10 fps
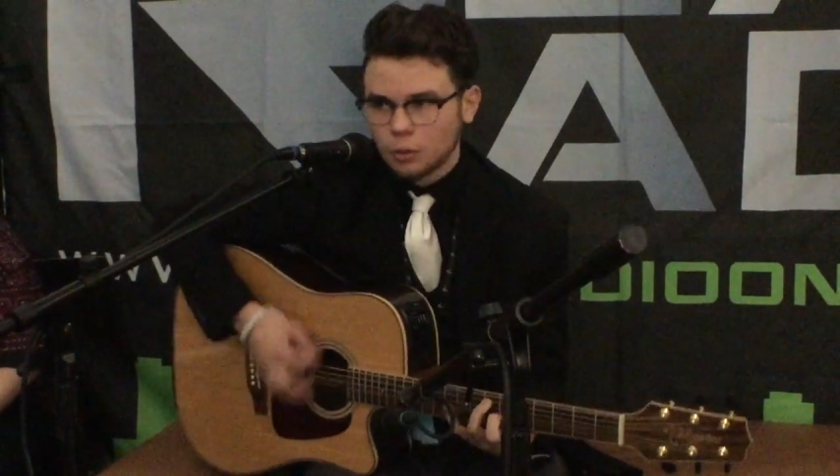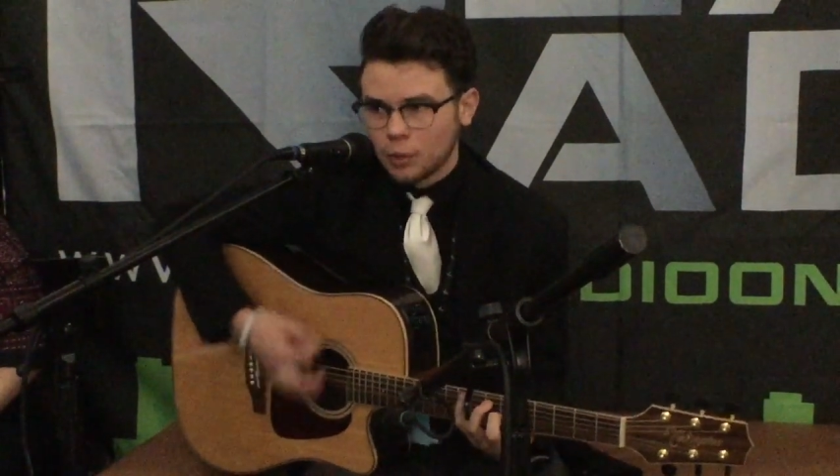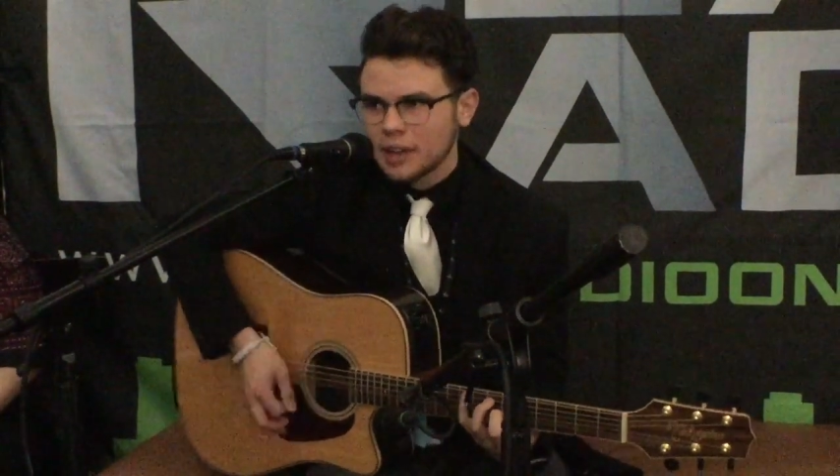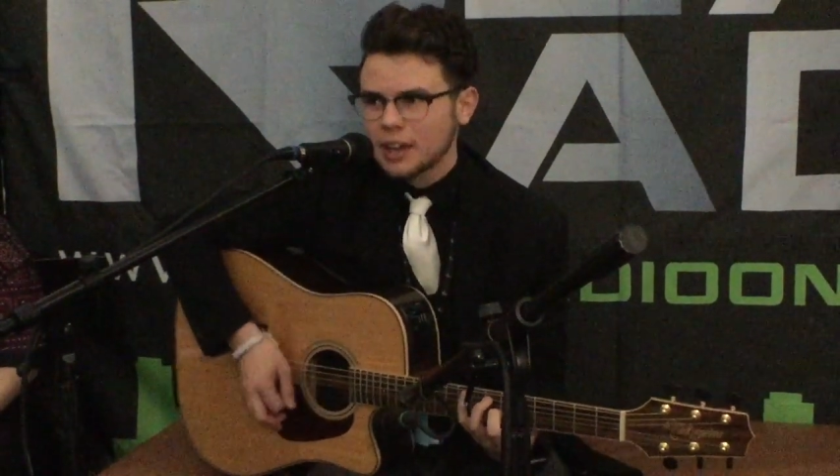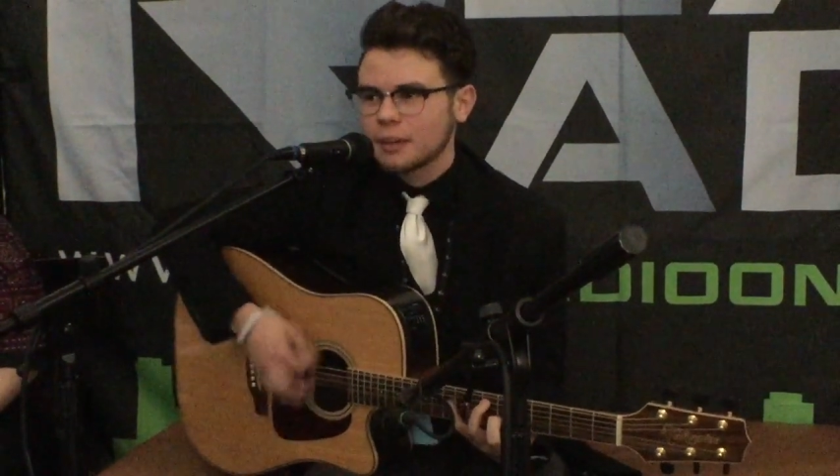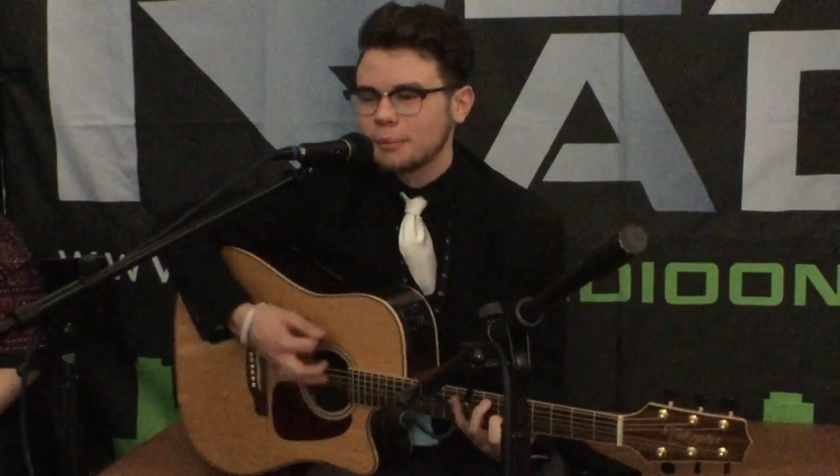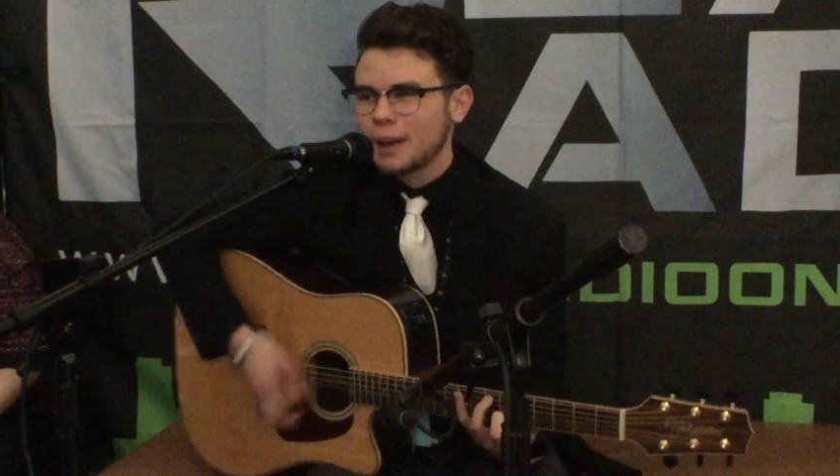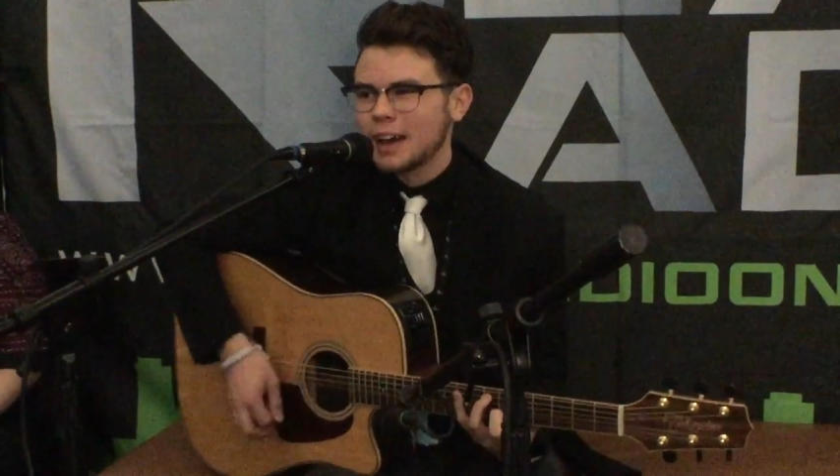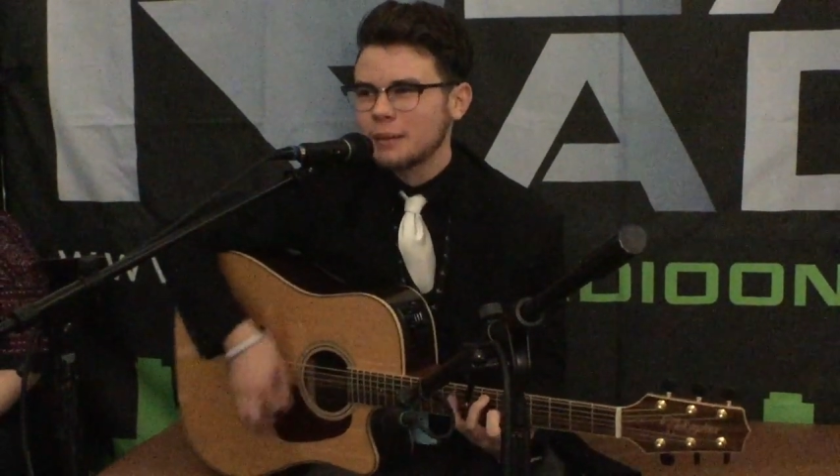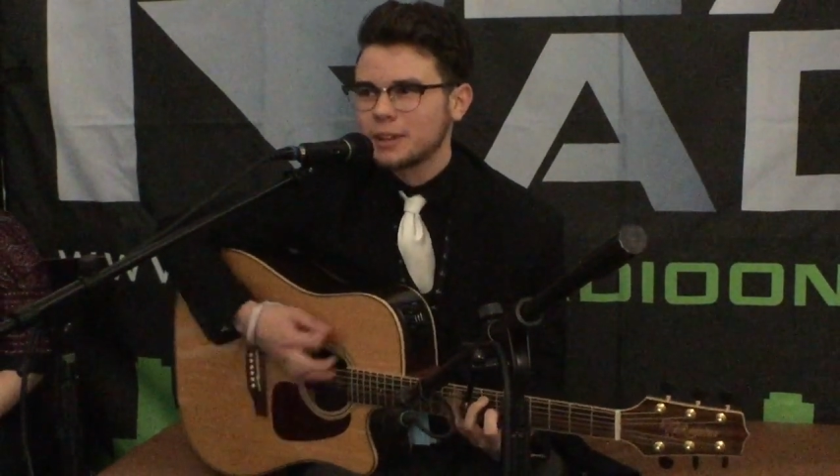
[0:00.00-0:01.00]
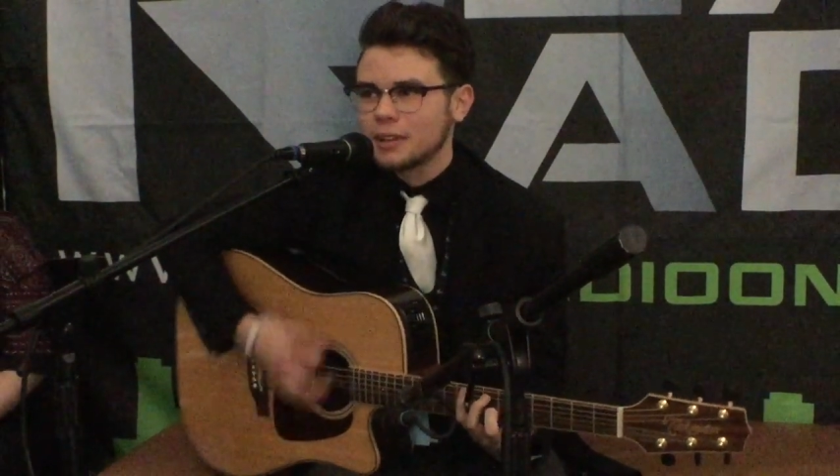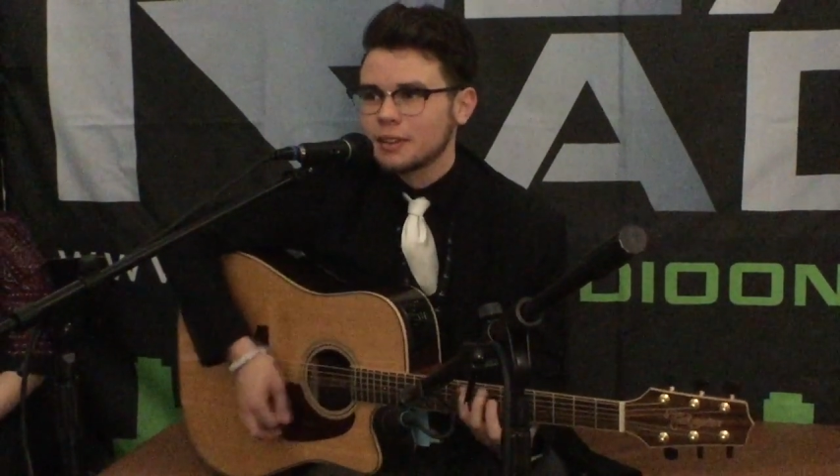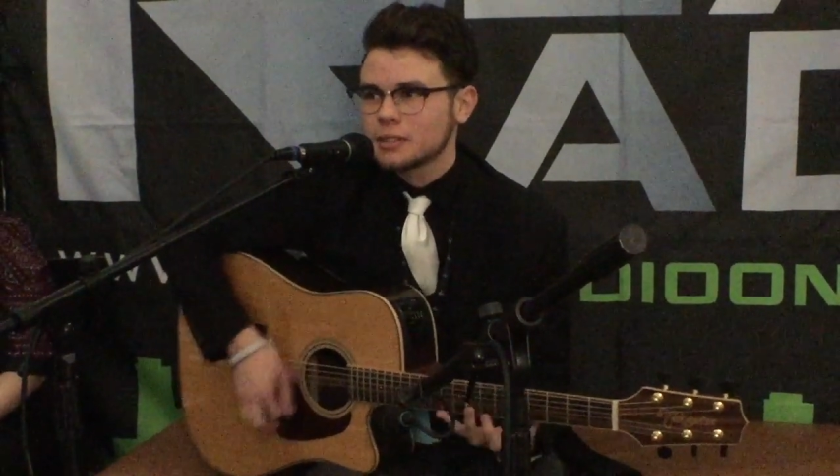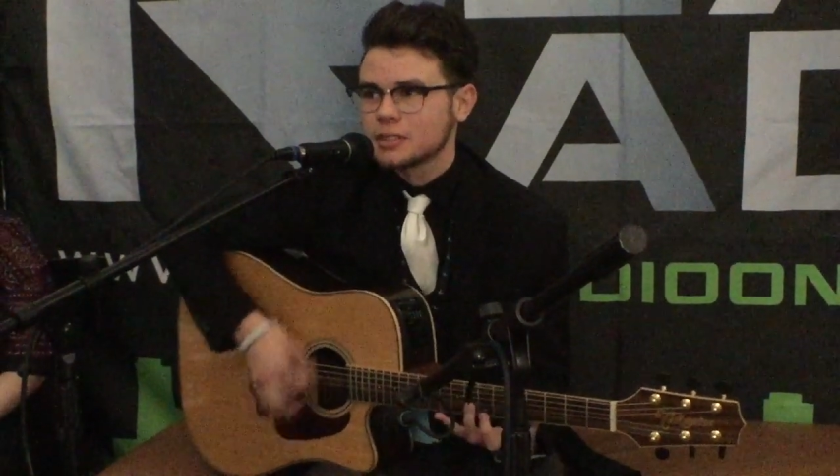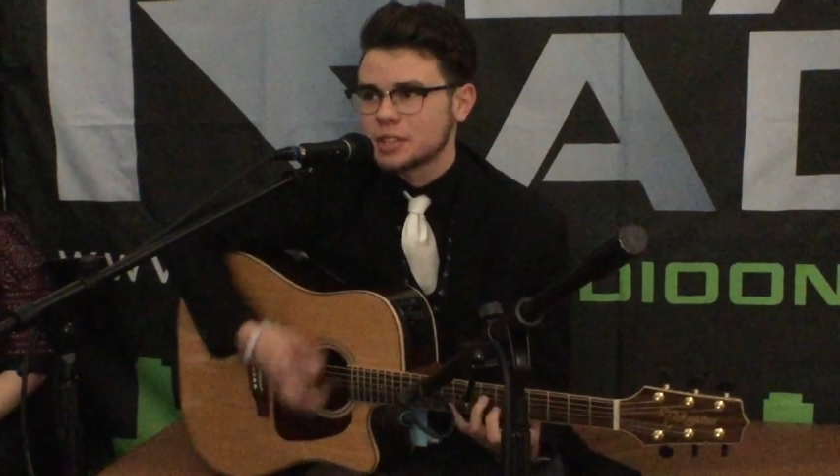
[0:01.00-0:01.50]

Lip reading: Wake up, mama,